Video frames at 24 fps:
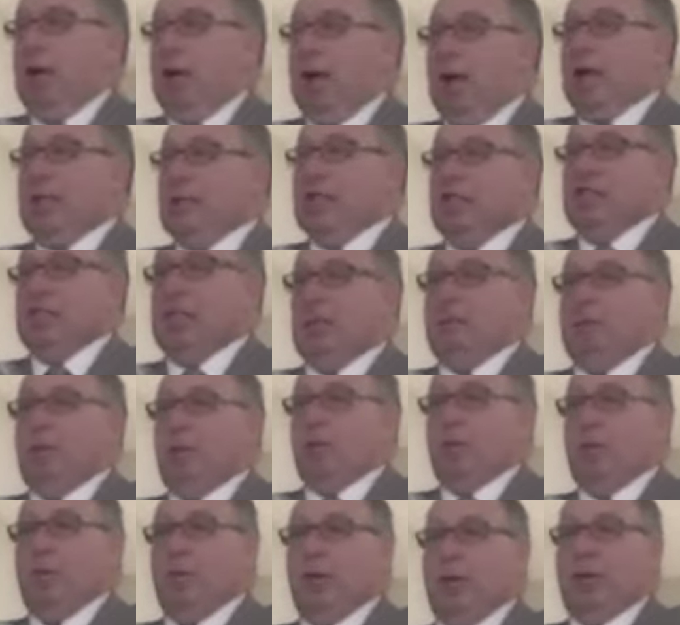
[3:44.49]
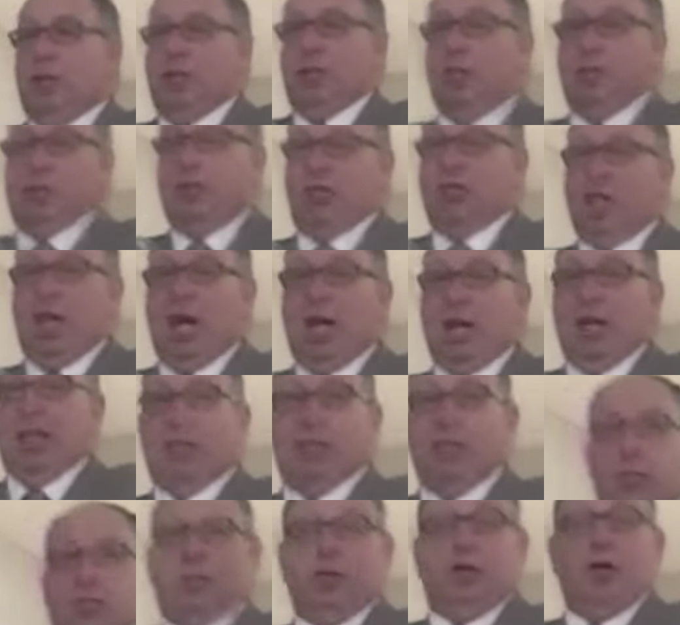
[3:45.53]
And some of the real shining
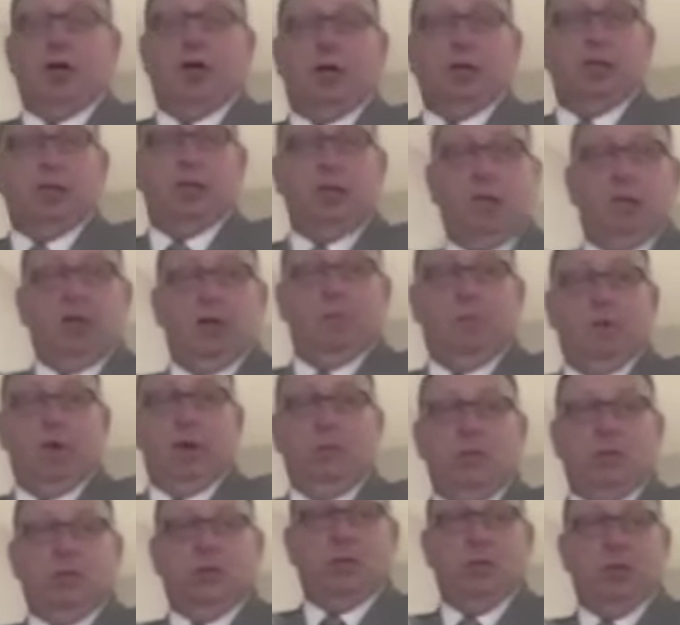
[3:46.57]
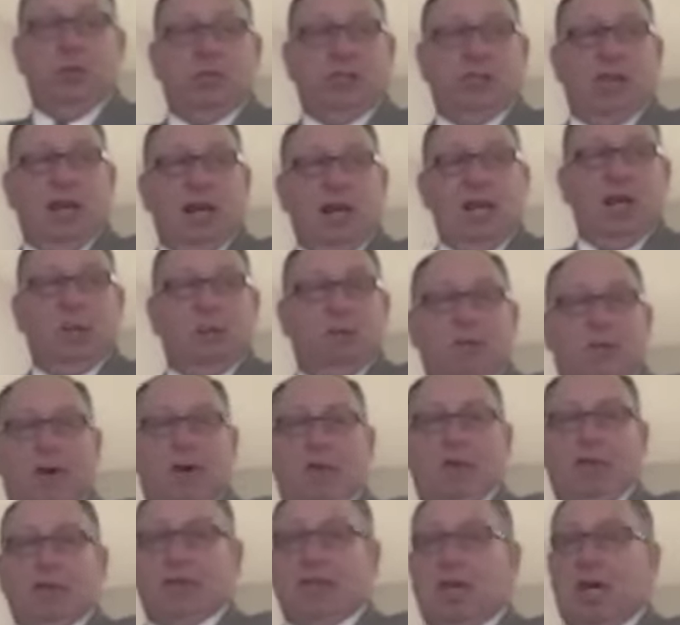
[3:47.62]
stars are the people who are standing up
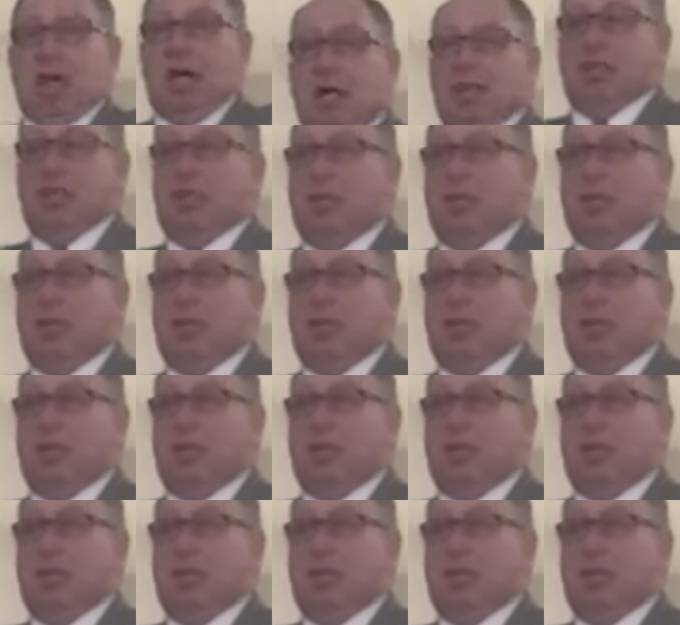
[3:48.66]
around the side, and